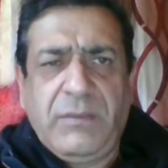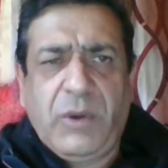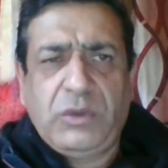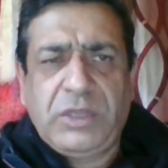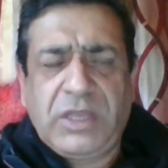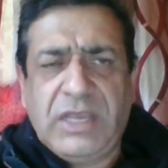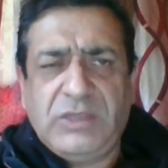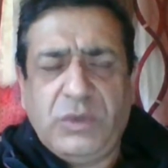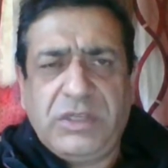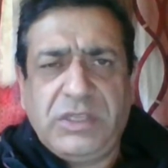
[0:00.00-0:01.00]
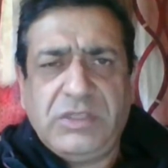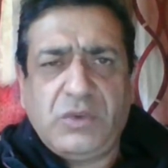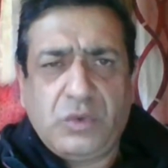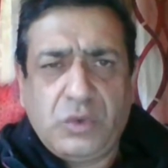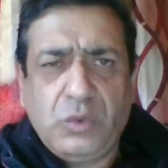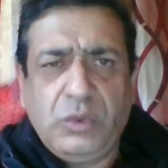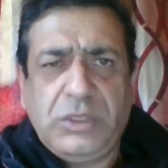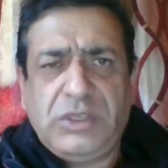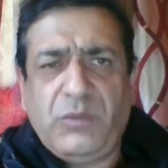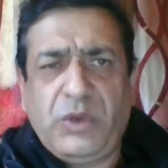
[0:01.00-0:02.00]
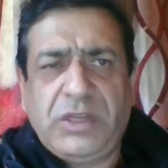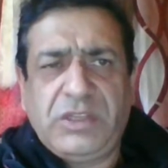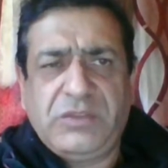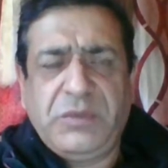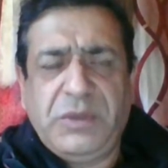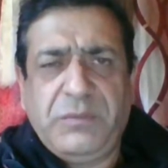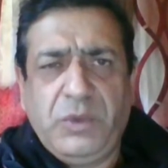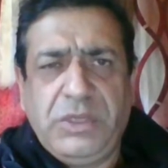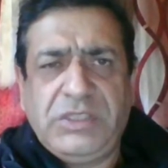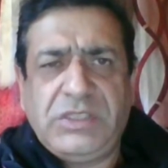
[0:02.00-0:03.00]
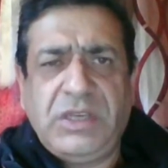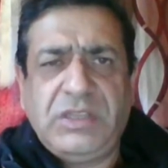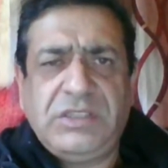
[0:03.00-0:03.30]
about the casualties to the Jammu and Kashmir Police.